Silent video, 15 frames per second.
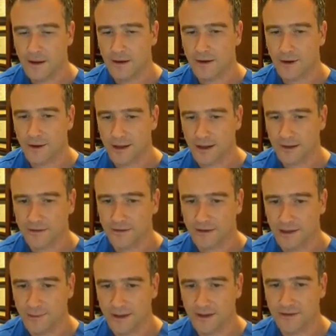cardiac
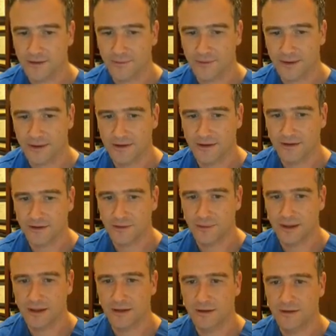ischemia is something that needs to
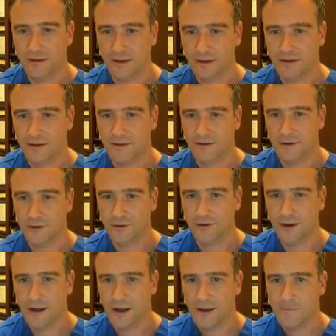be considered,
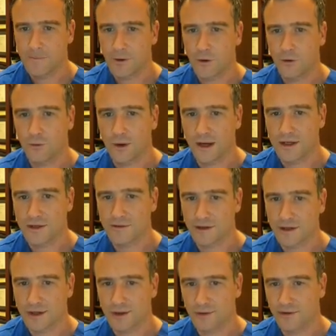a whole range of
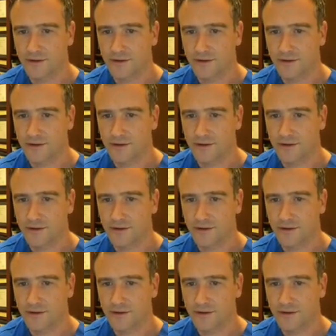issues.